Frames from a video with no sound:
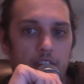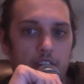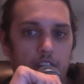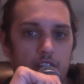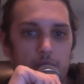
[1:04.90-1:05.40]

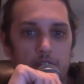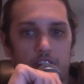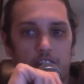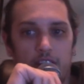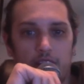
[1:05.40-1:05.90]
the
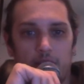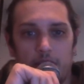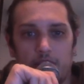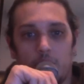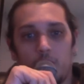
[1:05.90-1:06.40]
song
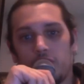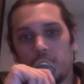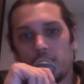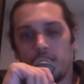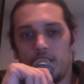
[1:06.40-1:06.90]
Alchemy, so it was
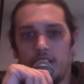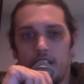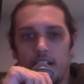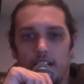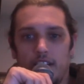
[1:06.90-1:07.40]
just
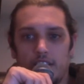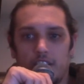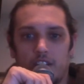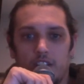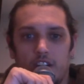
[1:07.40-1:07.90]
the
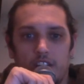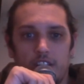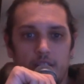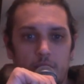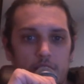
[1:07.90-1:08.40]
song Gothic
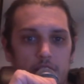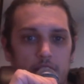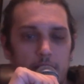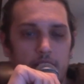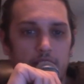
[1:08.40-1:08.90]
that was a
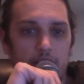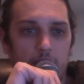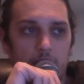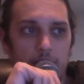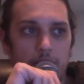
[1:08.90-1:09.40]
basis
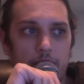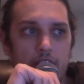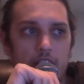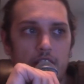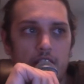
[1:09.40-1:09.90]
for it.
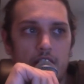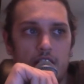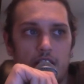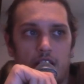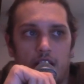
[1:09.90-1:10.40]

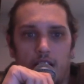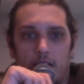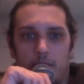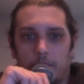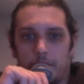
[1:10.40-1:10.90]

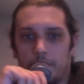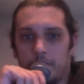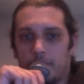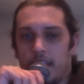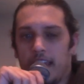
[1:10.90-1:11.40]

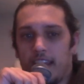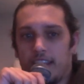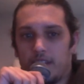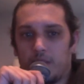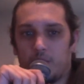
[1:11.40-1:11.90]
And I
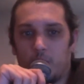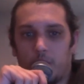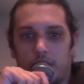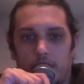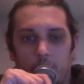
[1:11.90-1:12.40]
ended up
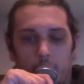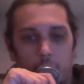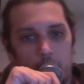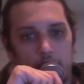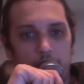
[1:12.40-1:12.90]

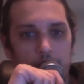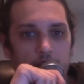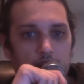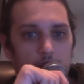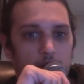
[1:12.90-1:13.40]
reworking everything
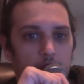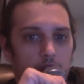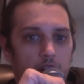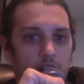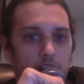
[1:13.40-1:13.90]
into a new
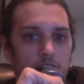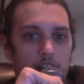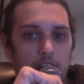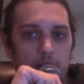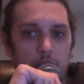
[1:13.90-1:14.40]
song,
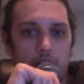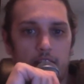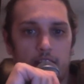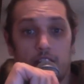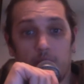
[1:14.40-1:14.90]
which
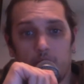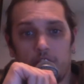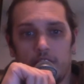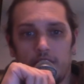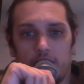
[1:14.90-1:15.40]
had another
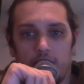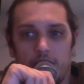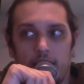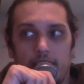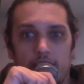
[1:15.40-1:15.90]
working title
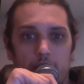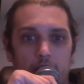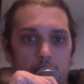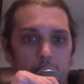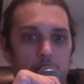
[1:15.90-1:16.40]
called Lacerate
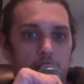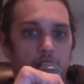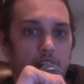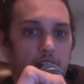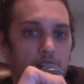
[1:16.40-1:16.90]
Through Betrayal.